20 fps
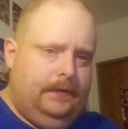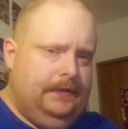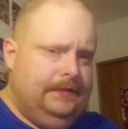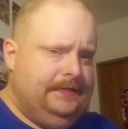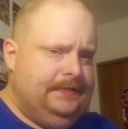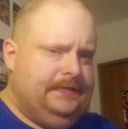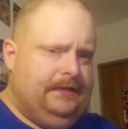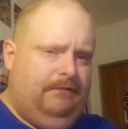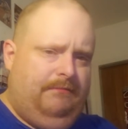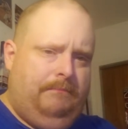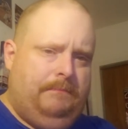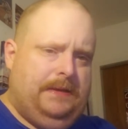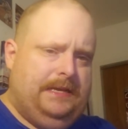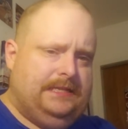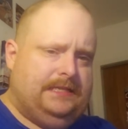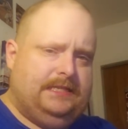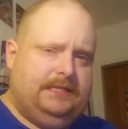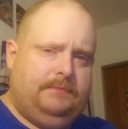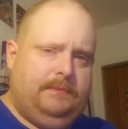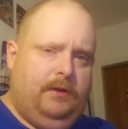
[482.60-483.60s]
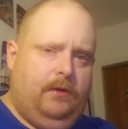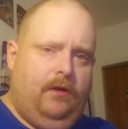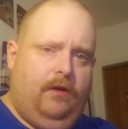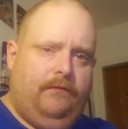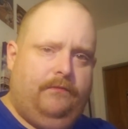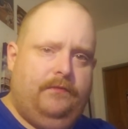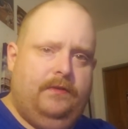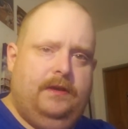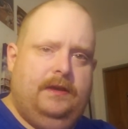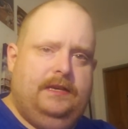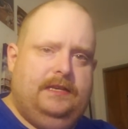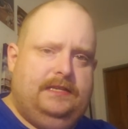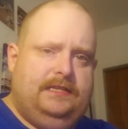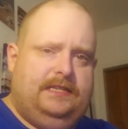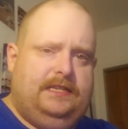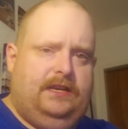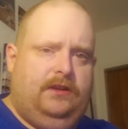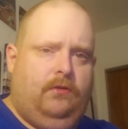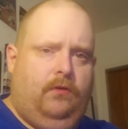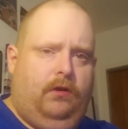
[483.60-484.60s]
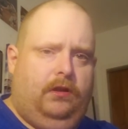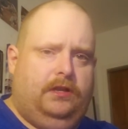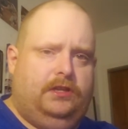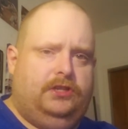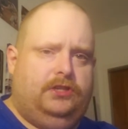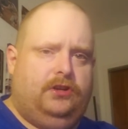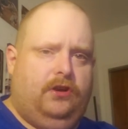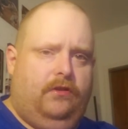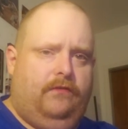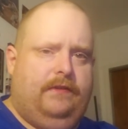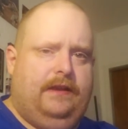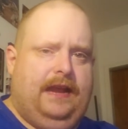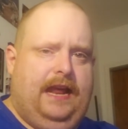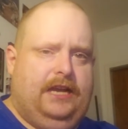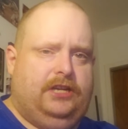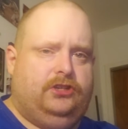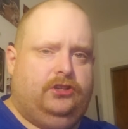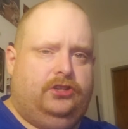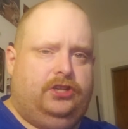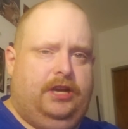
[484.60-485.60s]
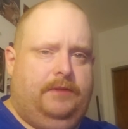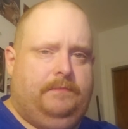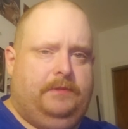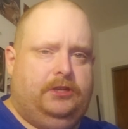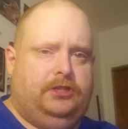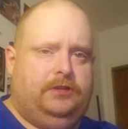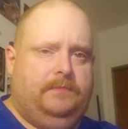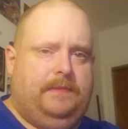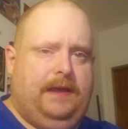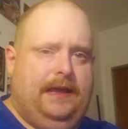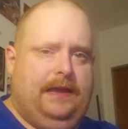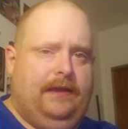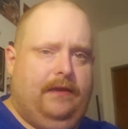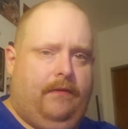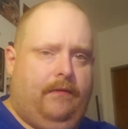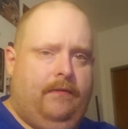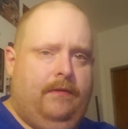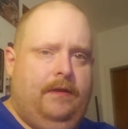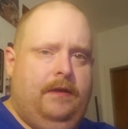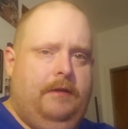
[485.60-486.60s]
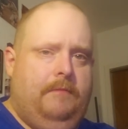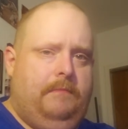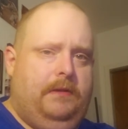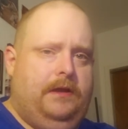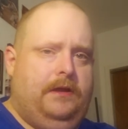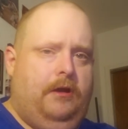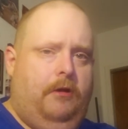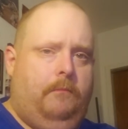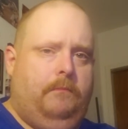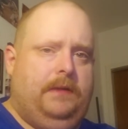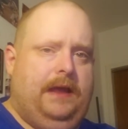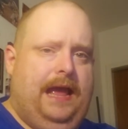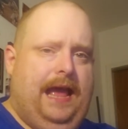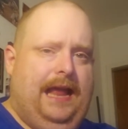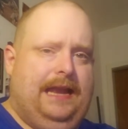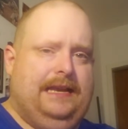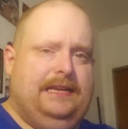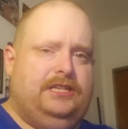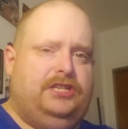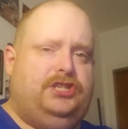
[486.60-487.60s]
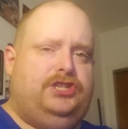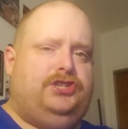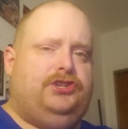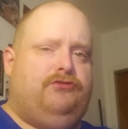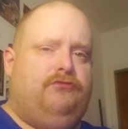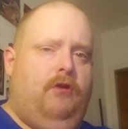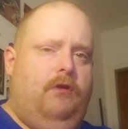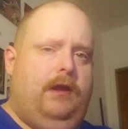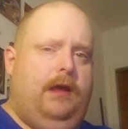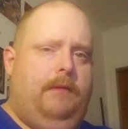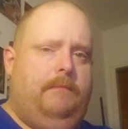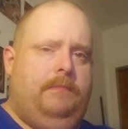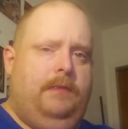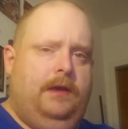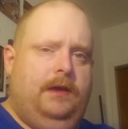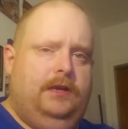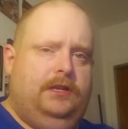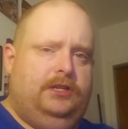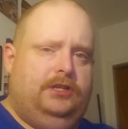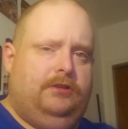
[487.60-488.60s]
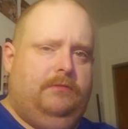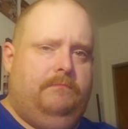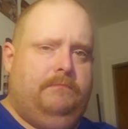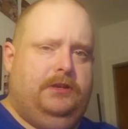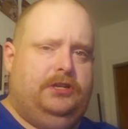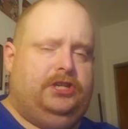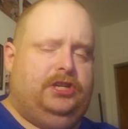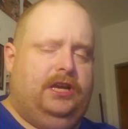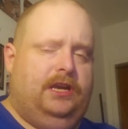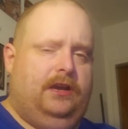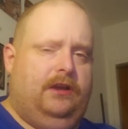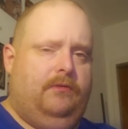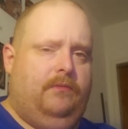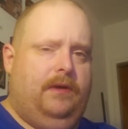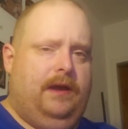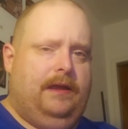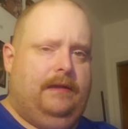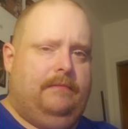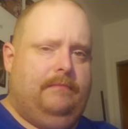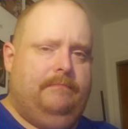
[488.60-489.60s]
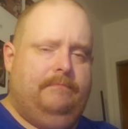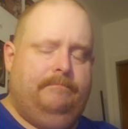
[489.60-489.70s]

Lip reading: Still pisses me off. Seton Hall deserved a national championship that year. But nope, they had to screw them so Michigan could win.